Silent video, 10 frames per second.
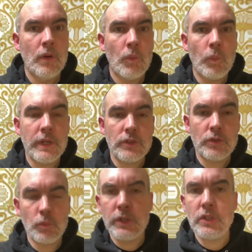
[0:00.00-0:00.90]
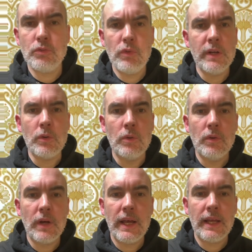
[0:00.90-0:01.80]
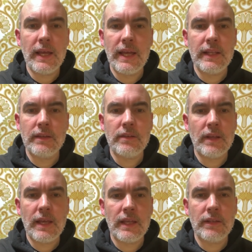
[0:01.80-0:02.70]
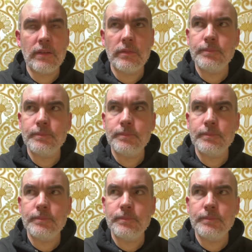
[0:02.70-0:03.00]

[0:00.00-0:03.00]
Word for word: Which which is real uh, and and